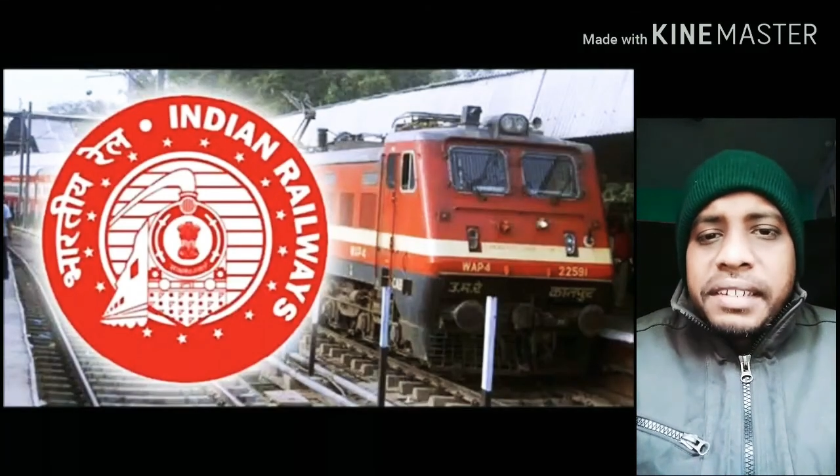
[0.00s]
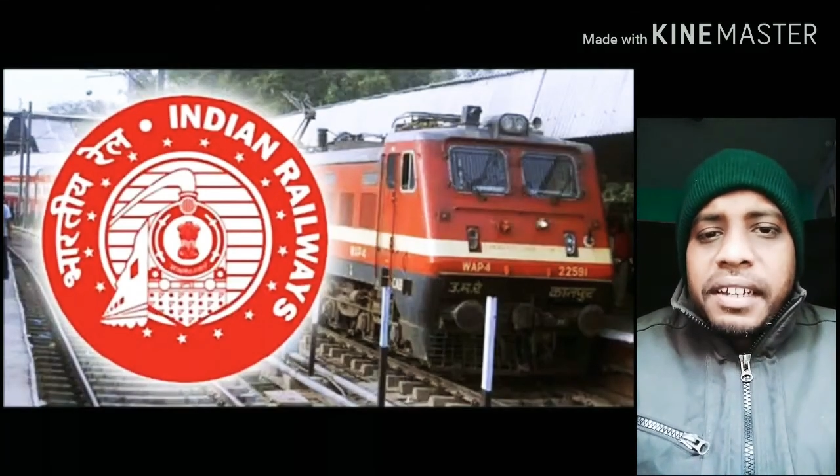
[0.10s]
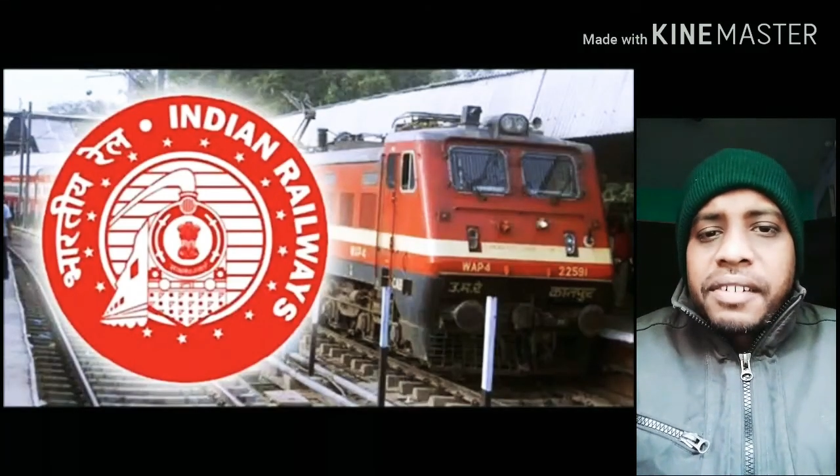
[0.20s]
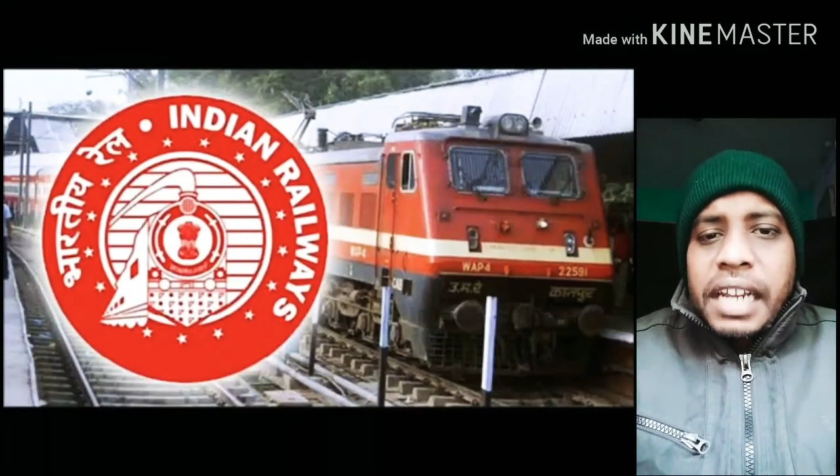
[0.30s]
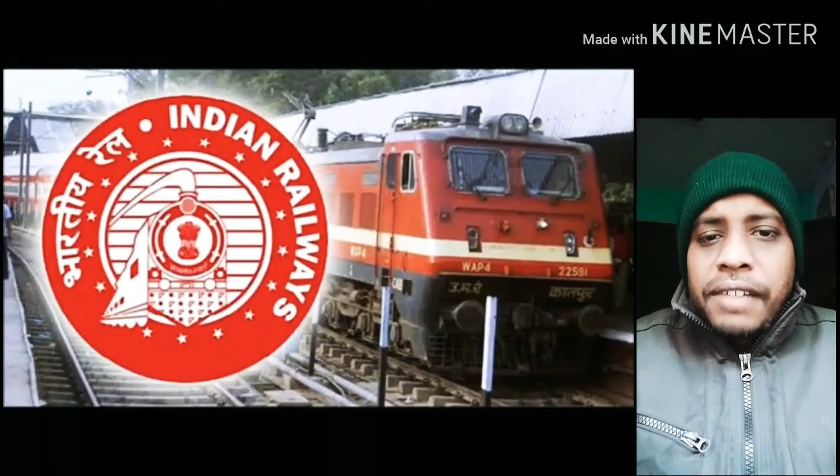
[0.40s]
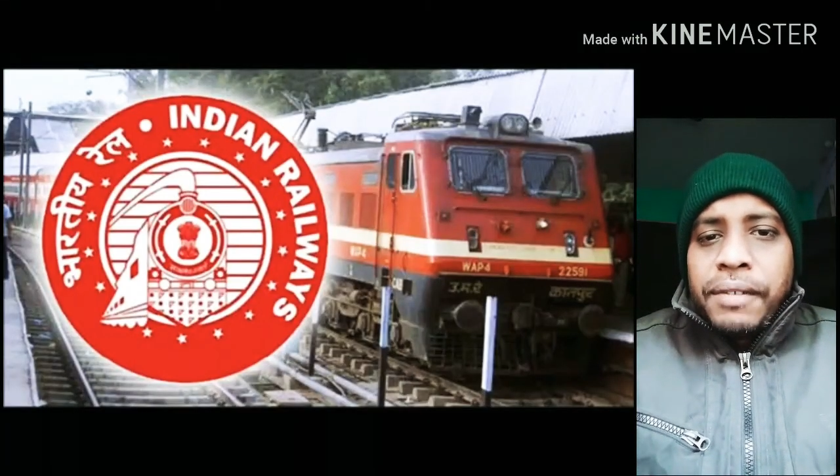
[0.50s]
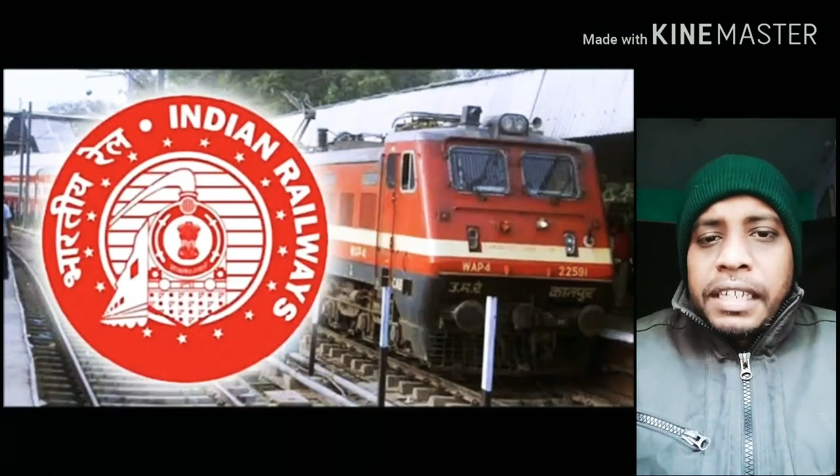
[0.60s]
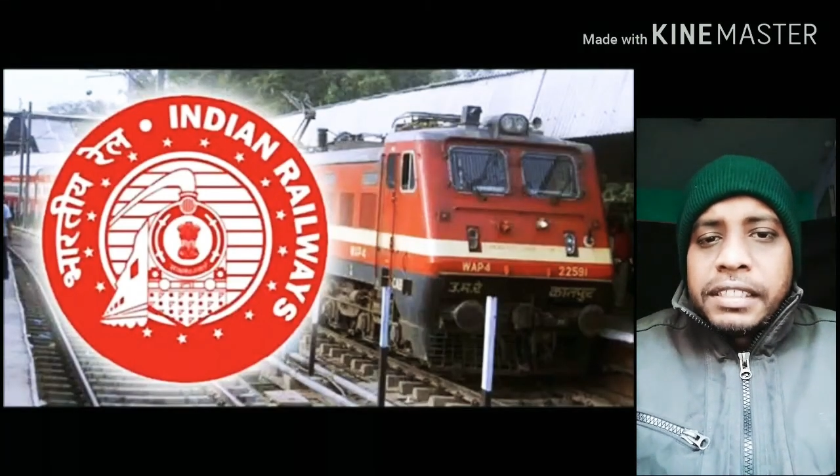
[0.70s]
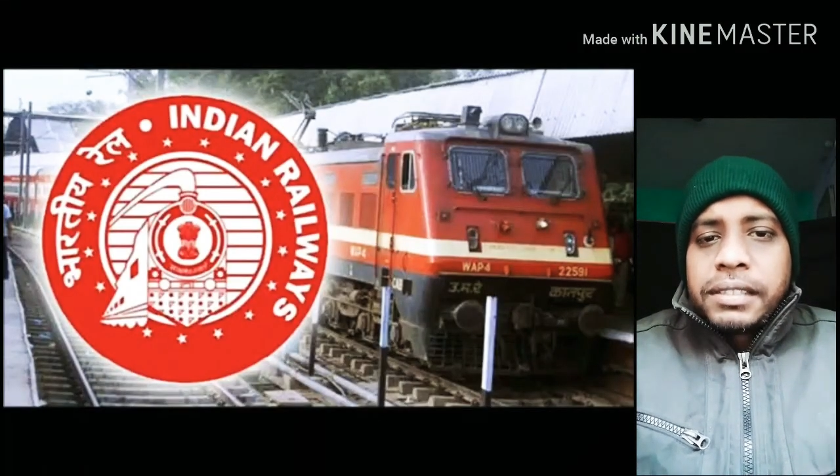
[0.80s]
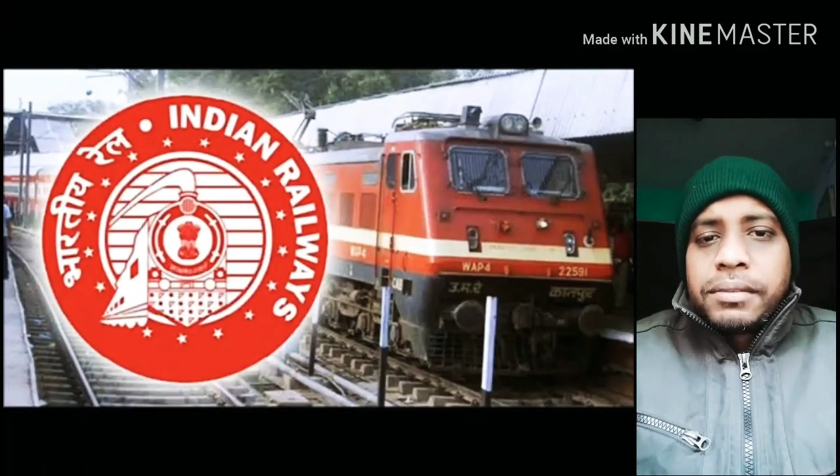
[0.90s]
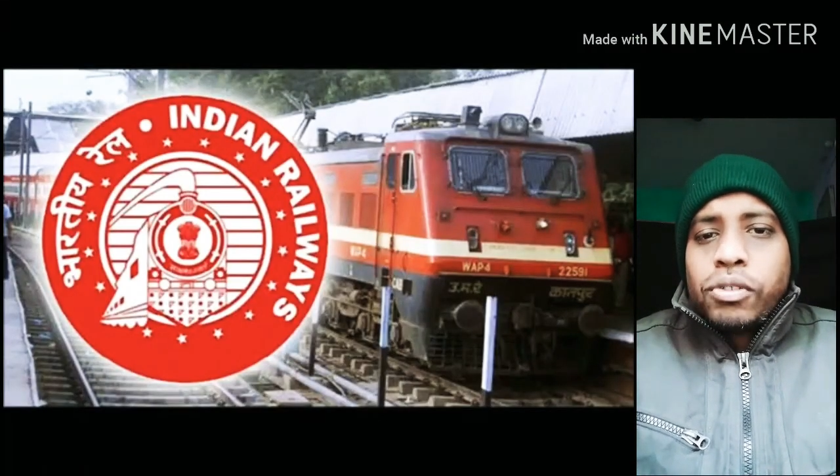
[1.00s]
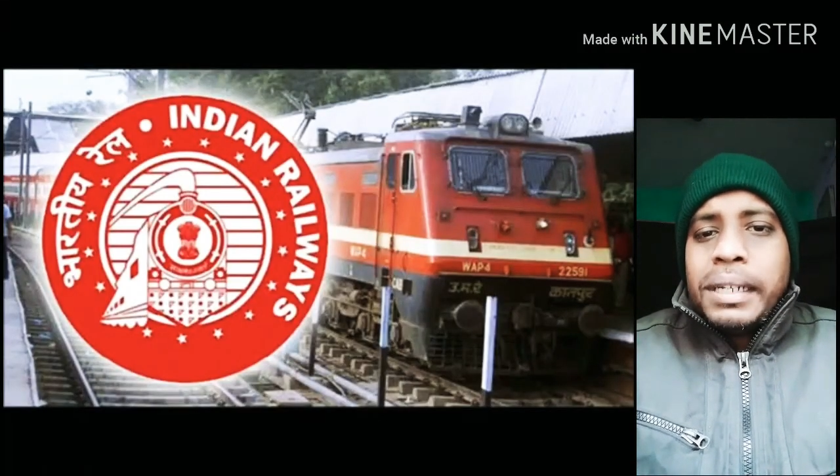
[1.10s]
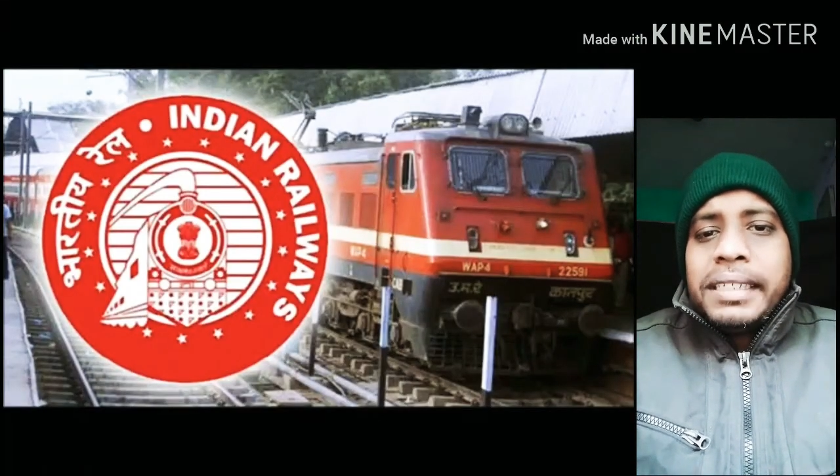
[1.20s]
Indian Railways. So